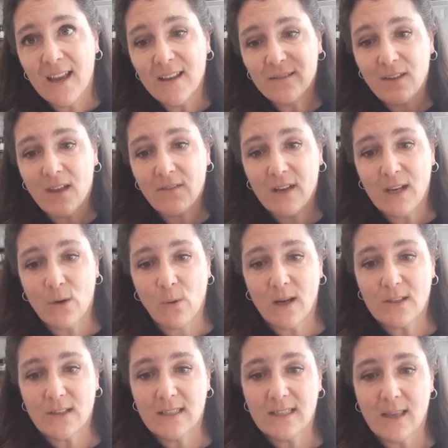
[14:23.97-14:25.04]
If you have any
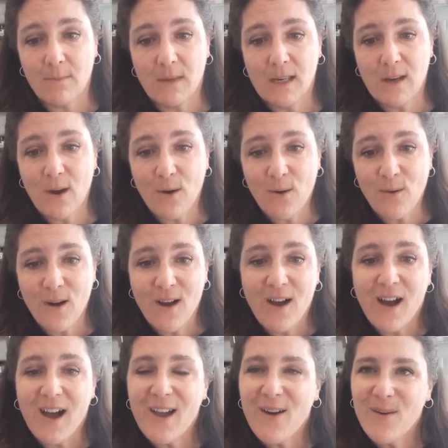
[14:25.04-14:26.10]
questions, let me know.
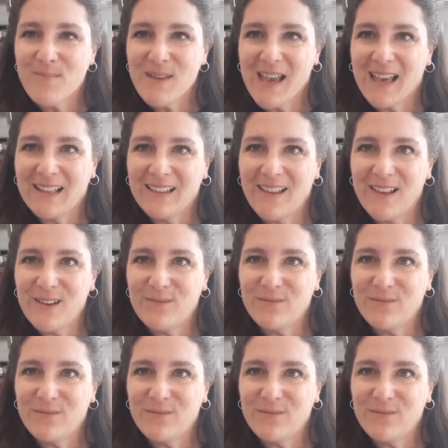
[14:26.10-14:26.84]
I hope you had a lot of